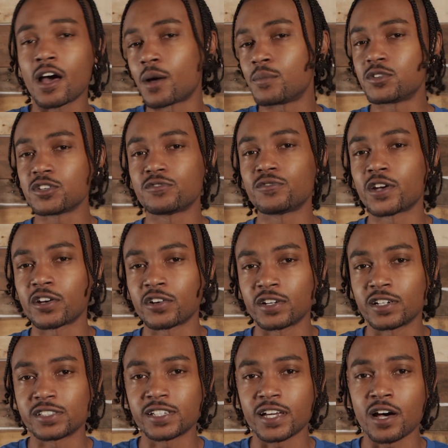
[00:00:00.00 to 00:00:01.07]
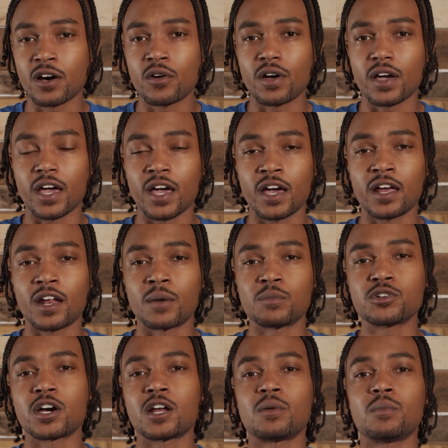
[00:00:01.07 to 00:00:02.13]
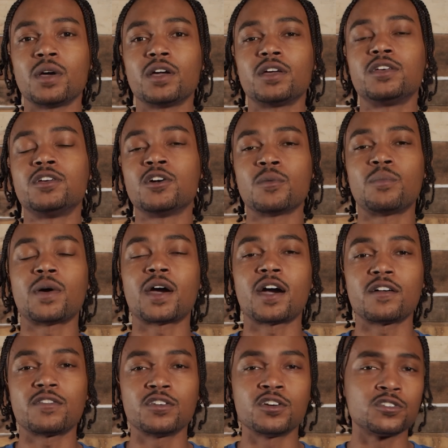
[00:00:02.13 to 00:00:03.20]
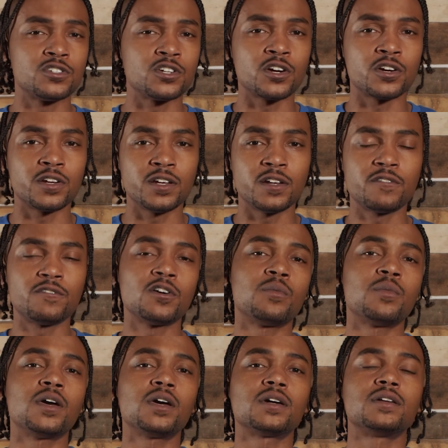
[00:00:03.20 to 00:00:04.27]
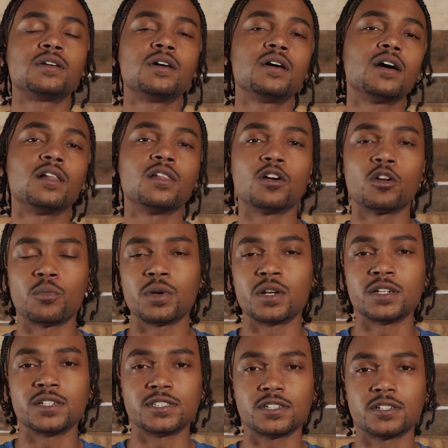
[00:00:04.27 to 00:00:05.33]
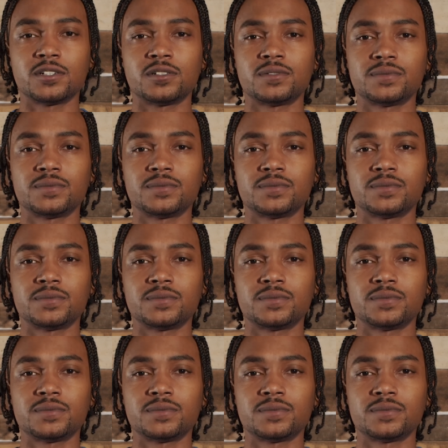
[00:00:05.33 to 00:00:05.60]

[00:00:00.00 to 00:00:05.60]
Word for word: I'm just figuring this out and I'm trying to make your path, your journey to filmmaking a little bit easier.